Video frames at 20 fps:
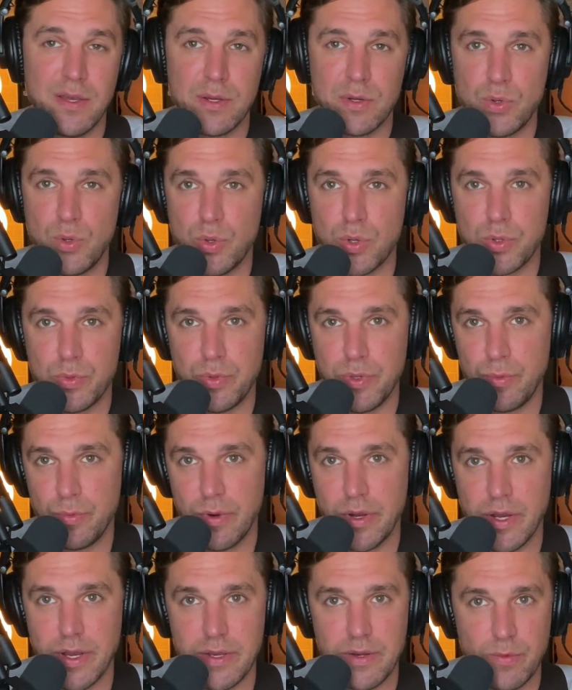chord we
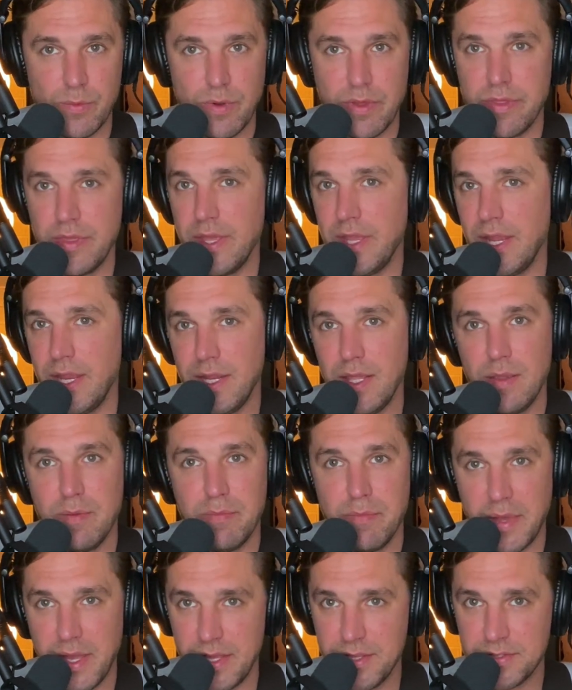want with any
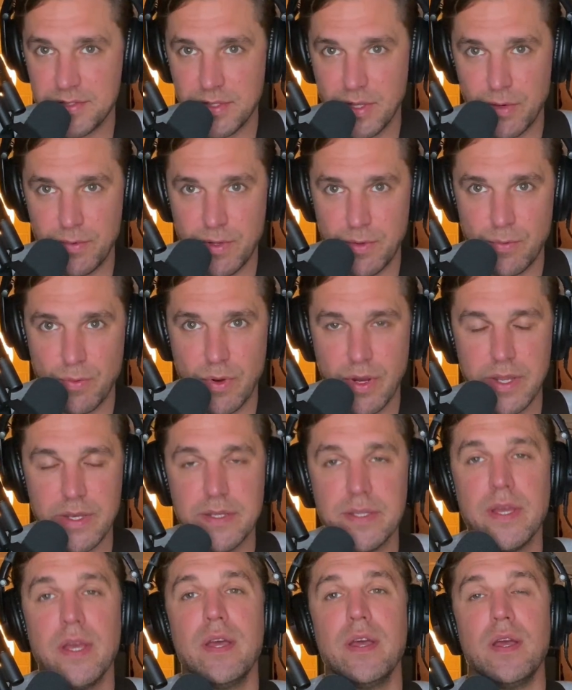bass note we want,